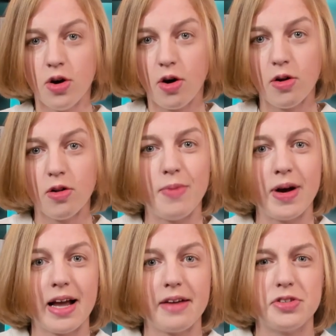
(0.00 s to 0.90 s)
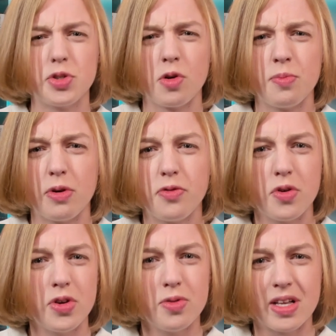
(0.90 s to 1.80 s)
all of my life story
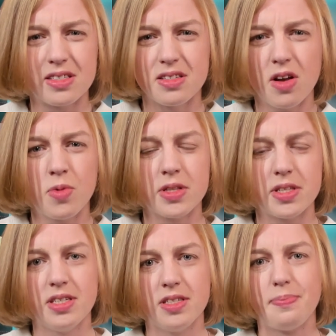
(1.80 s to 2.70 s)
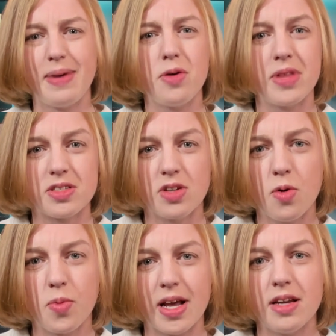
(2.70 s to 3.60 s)
before you. That's not what this is about. That's
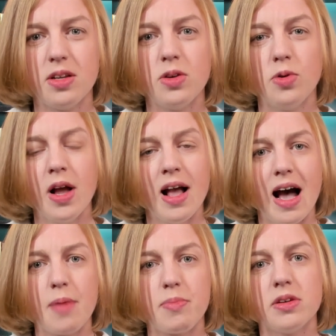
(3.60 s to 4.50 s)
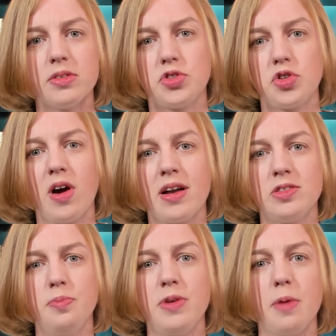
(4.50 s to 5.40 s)
not what I do. I'm not trying
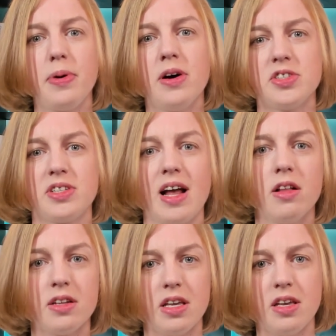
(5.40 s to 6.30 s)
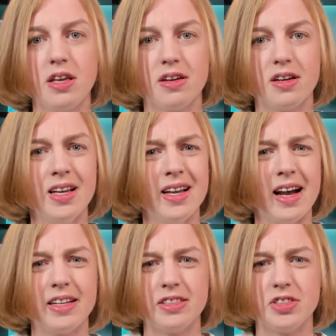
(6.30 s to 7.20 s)
to be a personality here
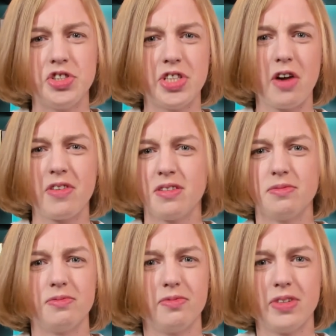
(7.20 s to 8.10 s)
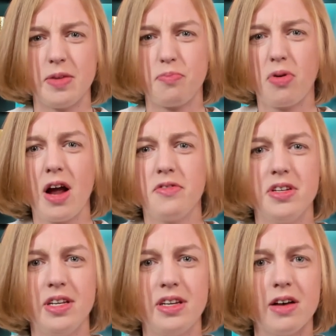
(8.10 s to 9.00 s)
and sharing really
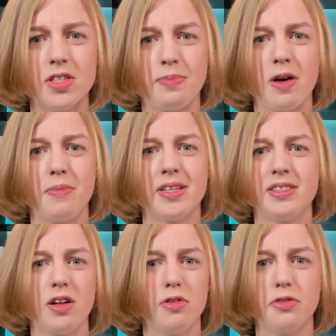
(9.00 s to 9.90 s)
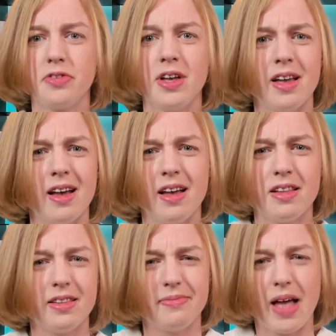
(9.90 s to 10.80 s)
private details about myself. Uh,
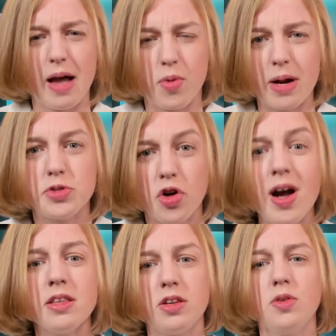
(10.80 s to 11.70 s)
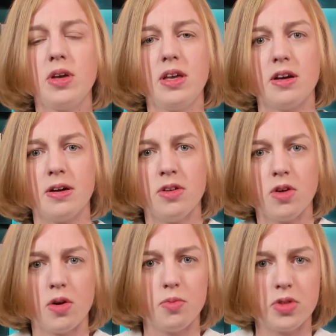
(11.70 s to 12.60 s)
uh, what I'm trying to do here
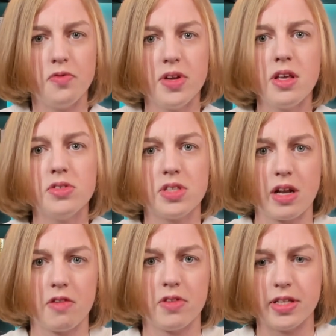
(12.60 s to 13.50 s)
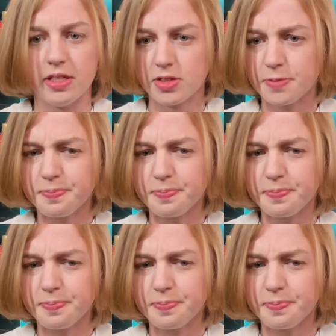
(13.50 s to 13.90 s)
with the videos that I release